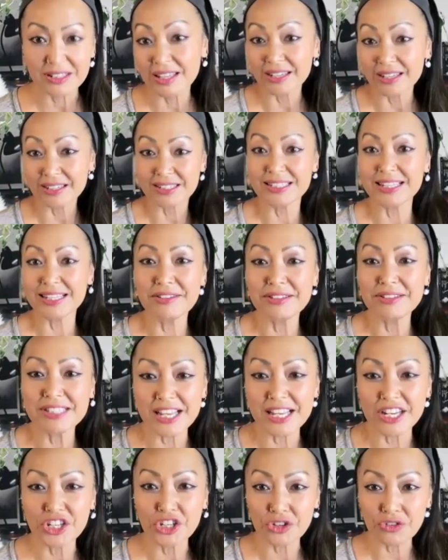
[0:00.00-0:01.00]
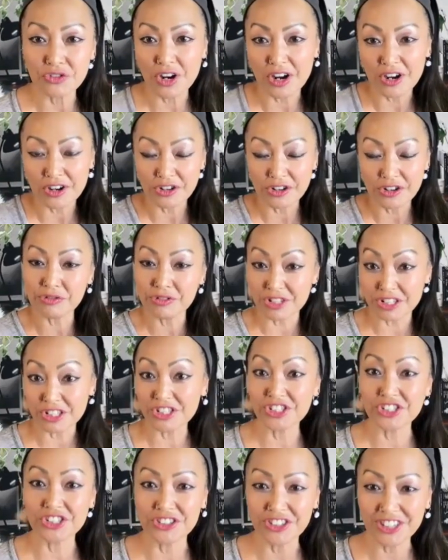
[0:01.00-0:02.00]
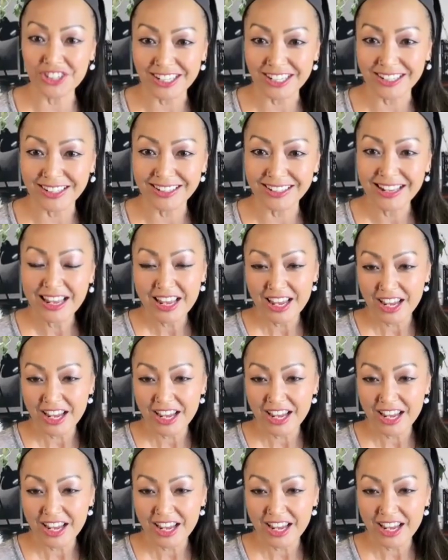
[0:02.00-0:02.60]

like, it sounds like you've gone through this journey